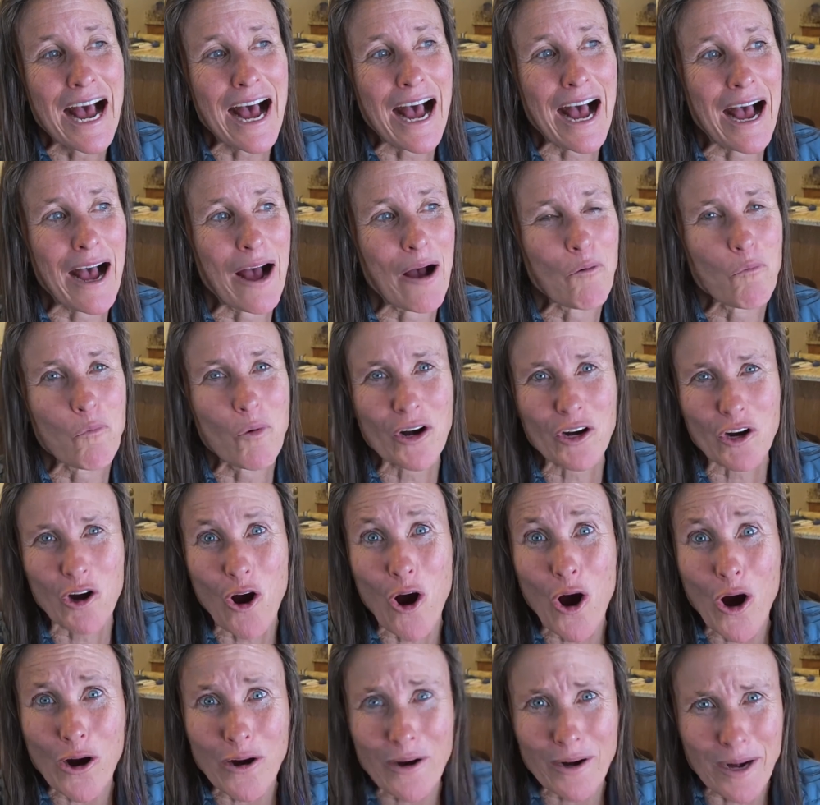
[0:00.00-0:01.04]
what
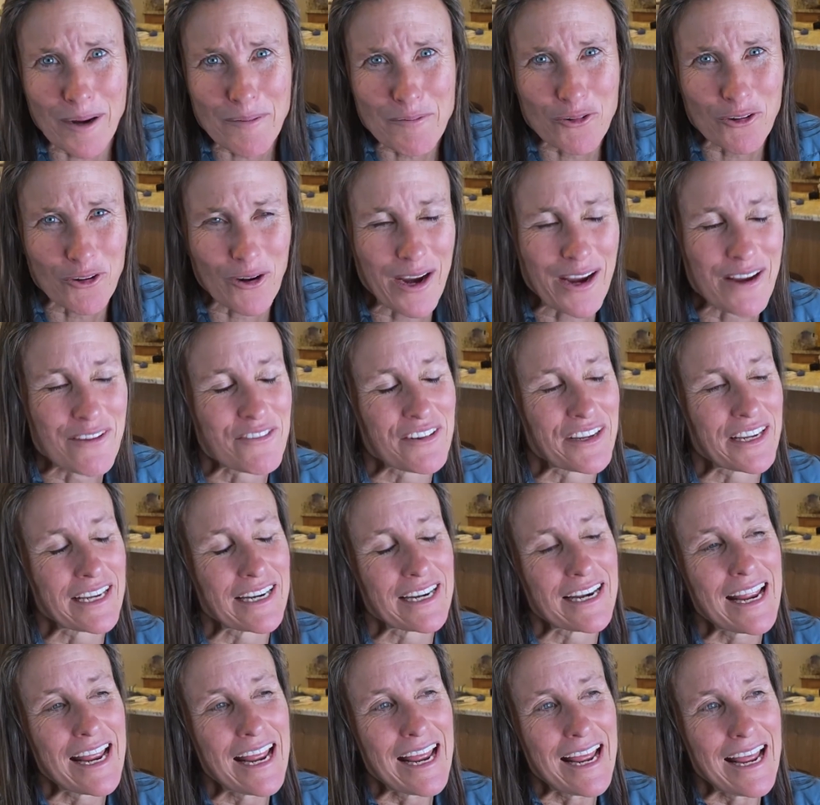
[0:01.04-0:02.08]
car I'm driving.